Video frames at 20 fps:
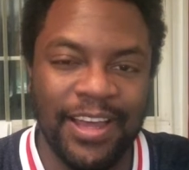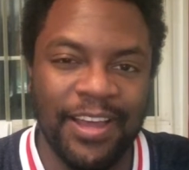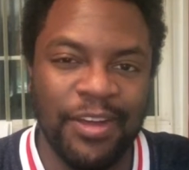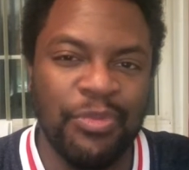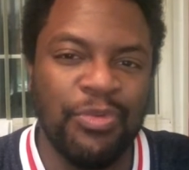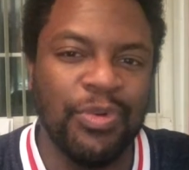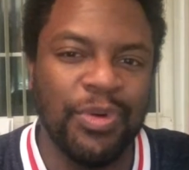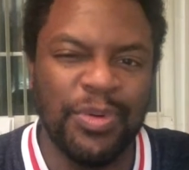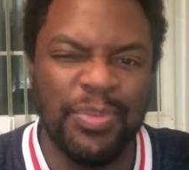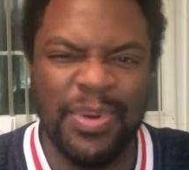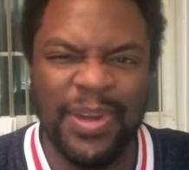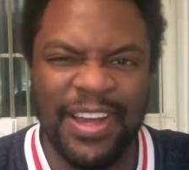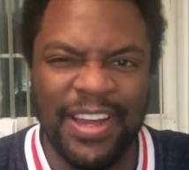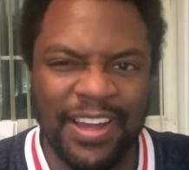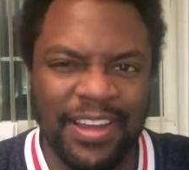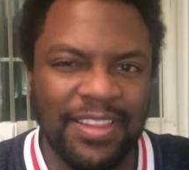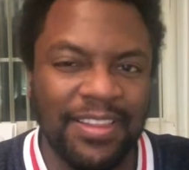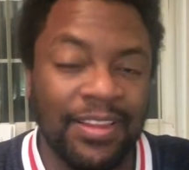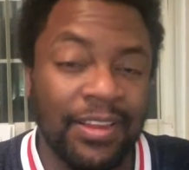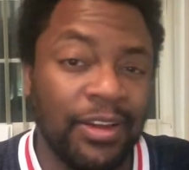if we were
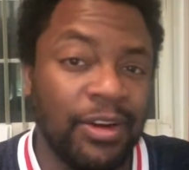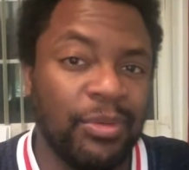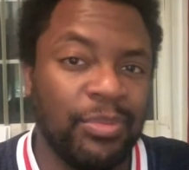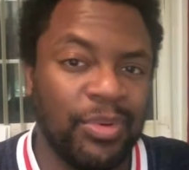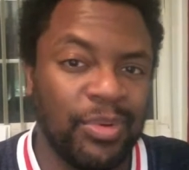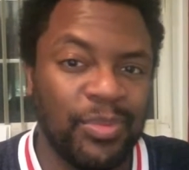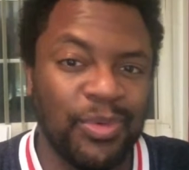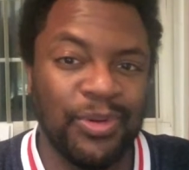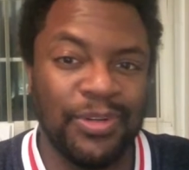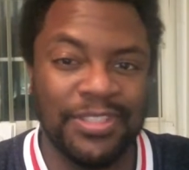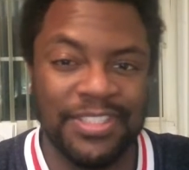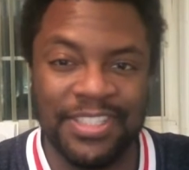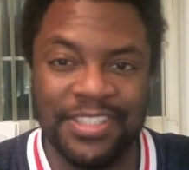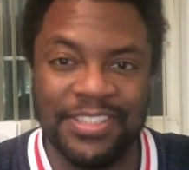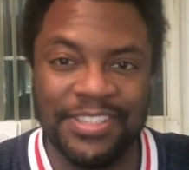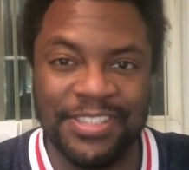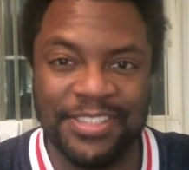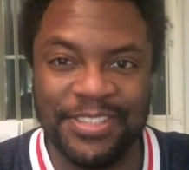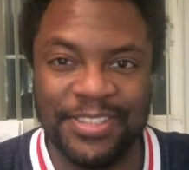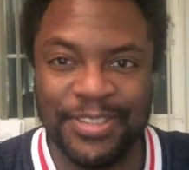paying a little bit more
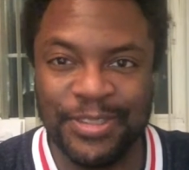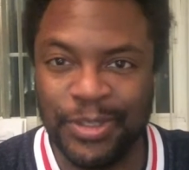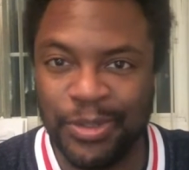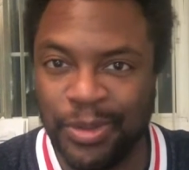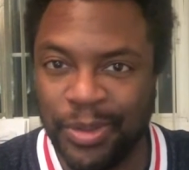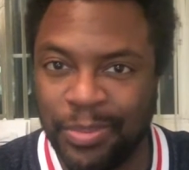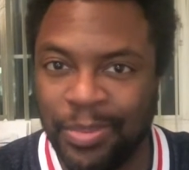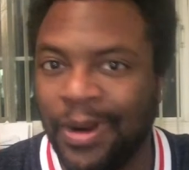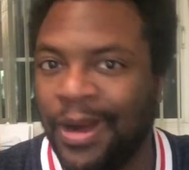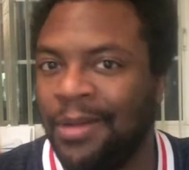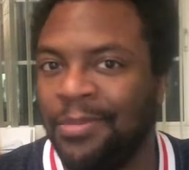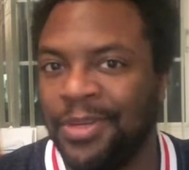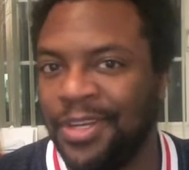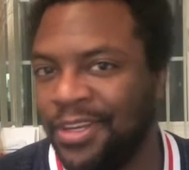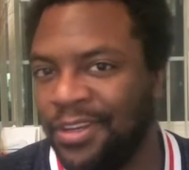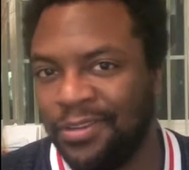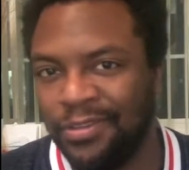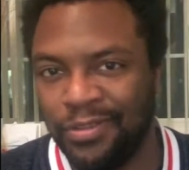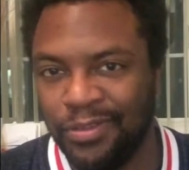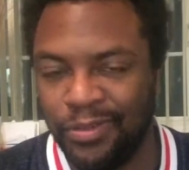attention to, we probably
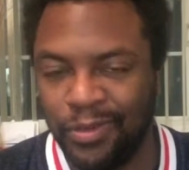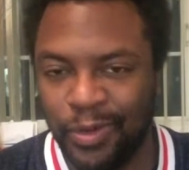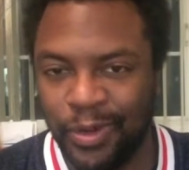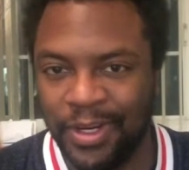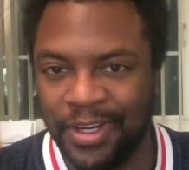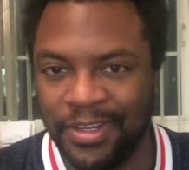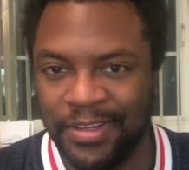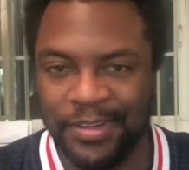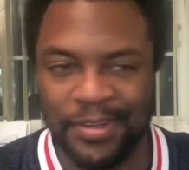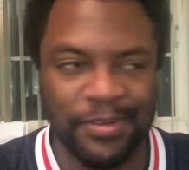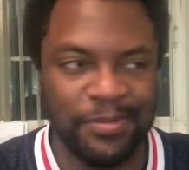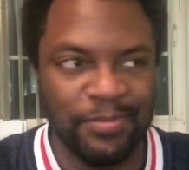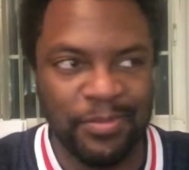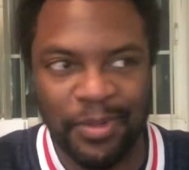could have avoided it